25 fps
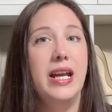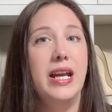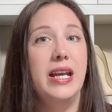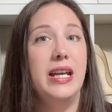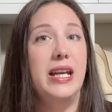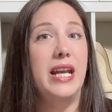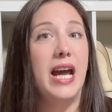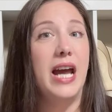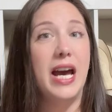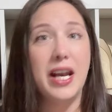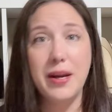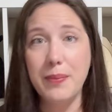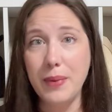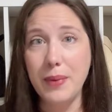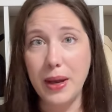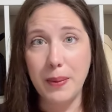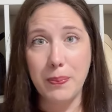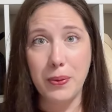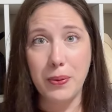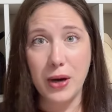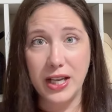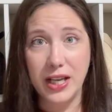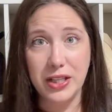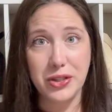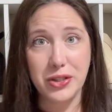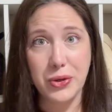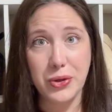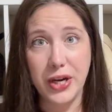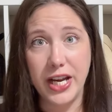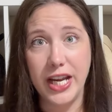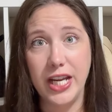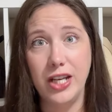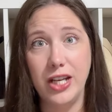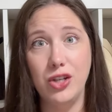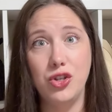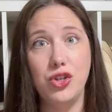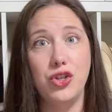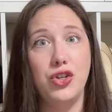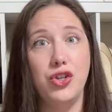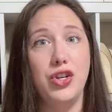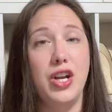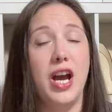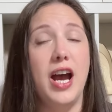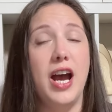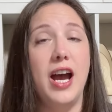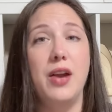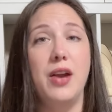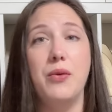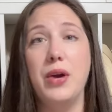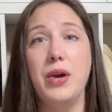Not in my price range.
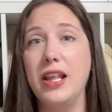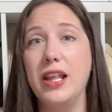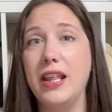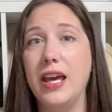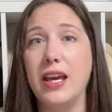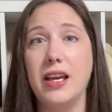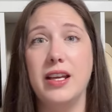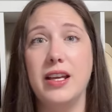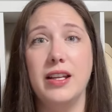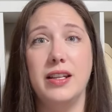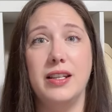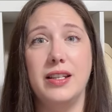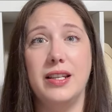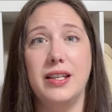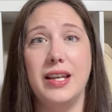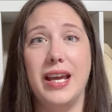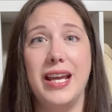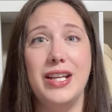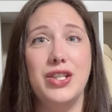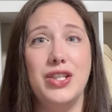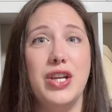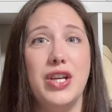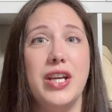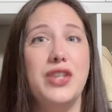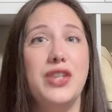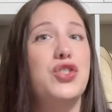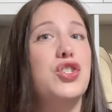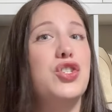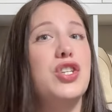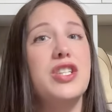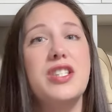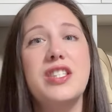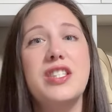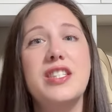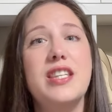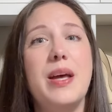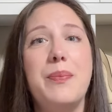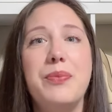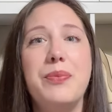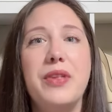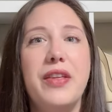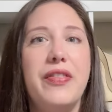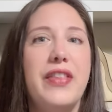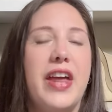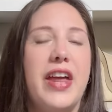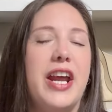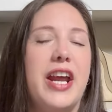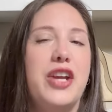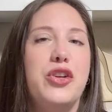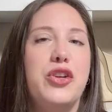Not right like it, it's just something
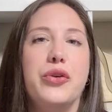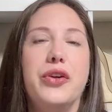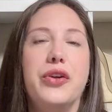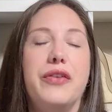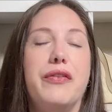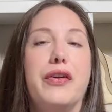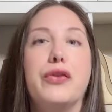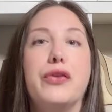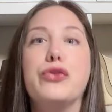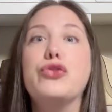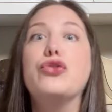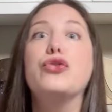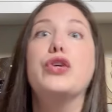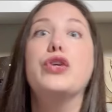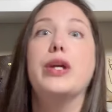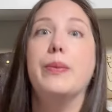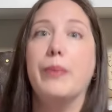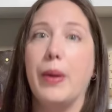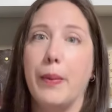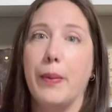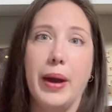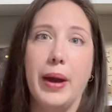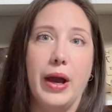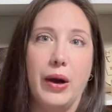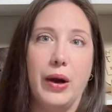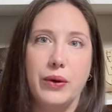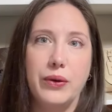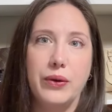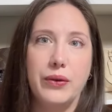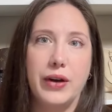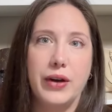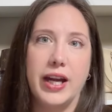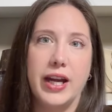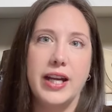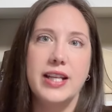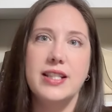that I don't even dream about, right?